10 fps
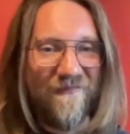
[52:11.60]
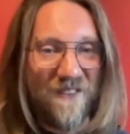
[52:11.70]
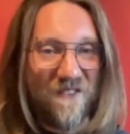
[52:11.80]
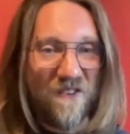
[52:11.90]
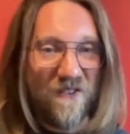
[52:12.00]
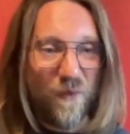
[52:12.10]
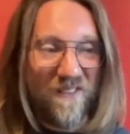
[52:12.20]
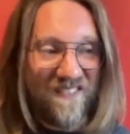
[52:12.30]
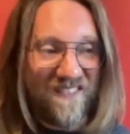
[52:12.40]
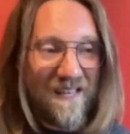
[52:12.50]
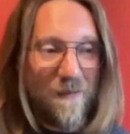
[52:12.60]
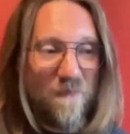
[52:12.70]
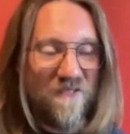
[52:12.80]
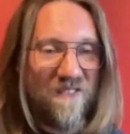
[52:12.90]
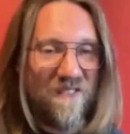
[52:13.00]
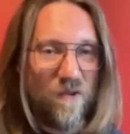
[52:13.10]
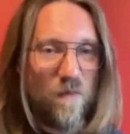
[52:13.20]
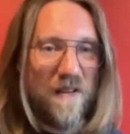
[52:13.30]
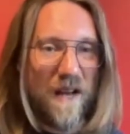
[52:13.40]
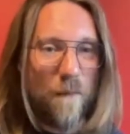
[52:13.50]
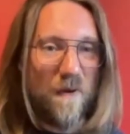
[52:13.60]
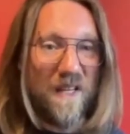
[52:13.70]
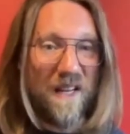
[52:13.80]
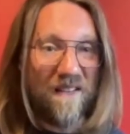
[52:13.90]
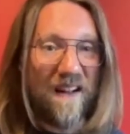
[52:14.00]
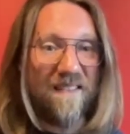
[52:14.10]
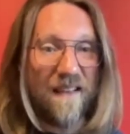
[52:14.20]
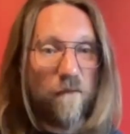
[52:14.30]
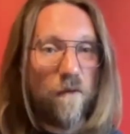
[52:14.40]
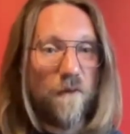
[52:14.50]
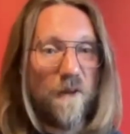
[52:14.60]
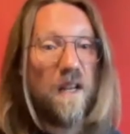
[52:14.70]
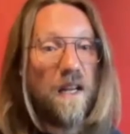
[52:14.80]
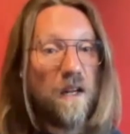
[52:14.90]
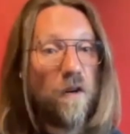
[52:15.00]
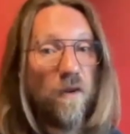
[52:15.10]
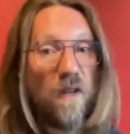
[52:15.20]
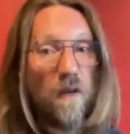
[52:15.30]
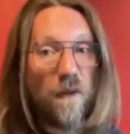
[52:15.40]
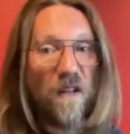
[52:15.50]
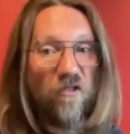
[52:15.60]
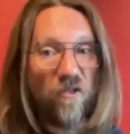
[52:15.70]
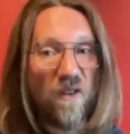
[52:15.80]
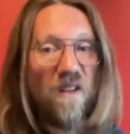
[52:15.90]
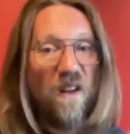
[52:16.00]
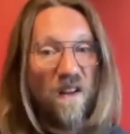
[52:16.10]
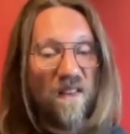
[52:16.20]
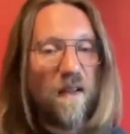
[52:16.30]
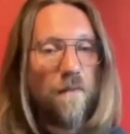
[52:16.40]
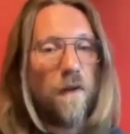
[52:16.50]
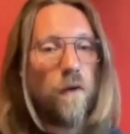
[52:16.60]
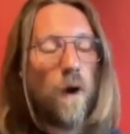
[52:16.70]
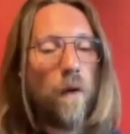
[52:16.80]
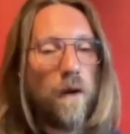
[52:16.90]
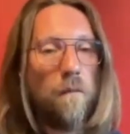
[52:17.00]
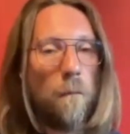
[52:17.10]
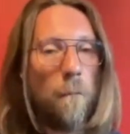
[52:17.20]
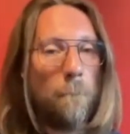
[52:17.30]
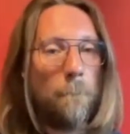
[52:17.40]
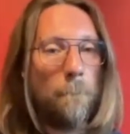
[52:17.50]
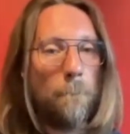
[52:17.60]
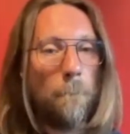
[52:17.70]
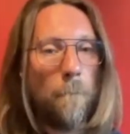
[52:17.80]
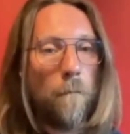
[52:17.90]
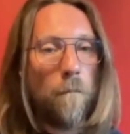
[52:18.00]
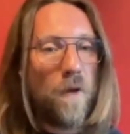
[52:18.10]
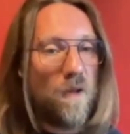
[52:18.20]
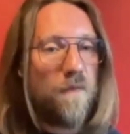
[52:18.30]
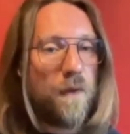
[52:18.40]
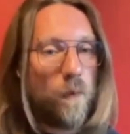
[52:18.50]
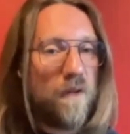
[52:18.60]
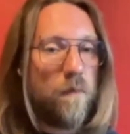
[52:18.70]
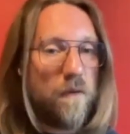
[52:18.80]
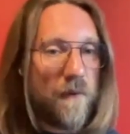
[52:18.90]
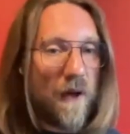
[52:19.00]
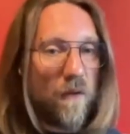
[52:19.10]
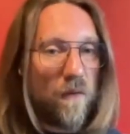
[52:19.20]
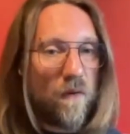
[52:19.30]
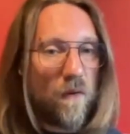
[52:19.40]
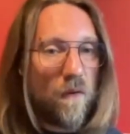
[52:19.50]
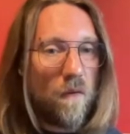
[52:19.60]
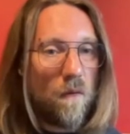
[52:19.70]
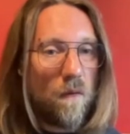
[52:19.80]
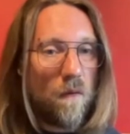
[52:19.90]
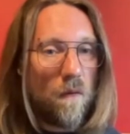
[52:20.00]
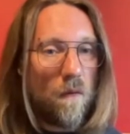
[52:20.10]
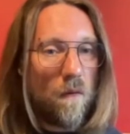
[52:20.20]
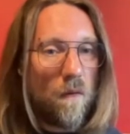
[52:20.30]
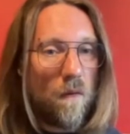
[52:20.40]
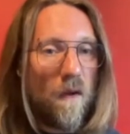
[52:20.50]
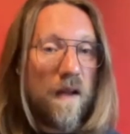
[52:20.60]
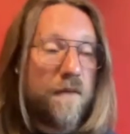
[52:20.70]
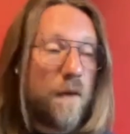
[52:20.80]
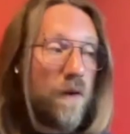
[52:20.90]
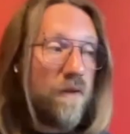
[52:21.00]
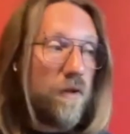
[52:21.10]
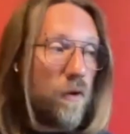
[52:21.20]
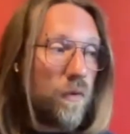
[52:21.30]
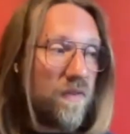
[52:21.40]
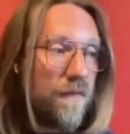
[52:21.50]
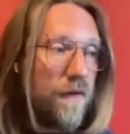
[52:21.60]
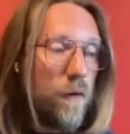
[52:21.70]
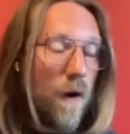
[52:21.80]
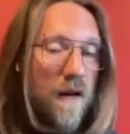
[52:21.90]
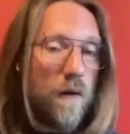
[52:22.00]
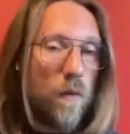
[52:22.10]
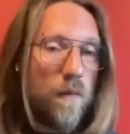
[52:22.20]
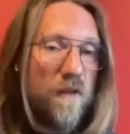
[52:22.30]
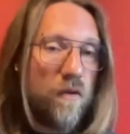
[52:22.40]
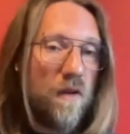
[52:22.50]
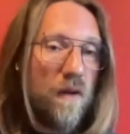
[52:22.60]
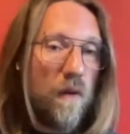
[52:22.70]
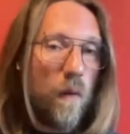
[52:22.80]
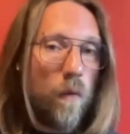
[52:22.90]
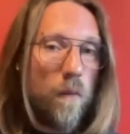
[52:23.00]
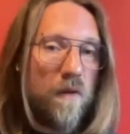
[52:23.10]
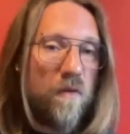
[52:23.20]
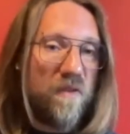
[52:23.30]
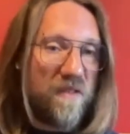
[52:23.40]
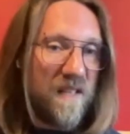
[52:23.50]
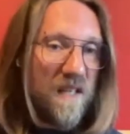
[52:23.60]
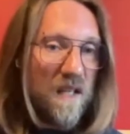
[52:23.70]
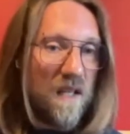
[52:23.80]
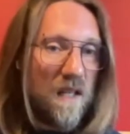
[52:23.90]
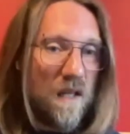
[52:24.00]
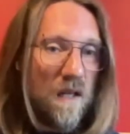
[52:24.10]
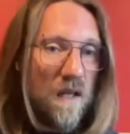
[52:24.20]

It's just what seems to be happening, and that's everything, including potentially self-inquiry. But nothing will ever be found. If there was a goal to self-inquiry, it would be to see